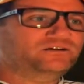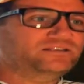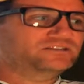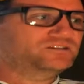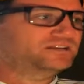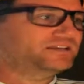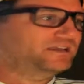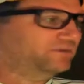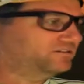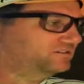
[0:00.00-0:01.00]
They shut down
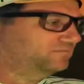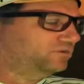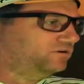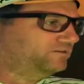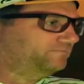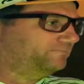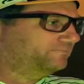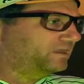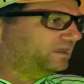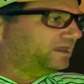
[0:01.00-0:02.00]
most of the
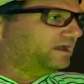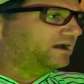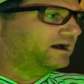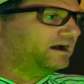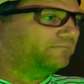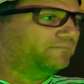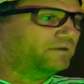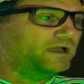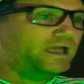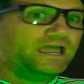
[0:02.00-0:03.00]
mine.
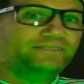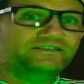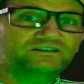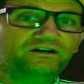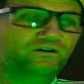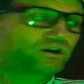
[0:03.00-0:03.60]
And so I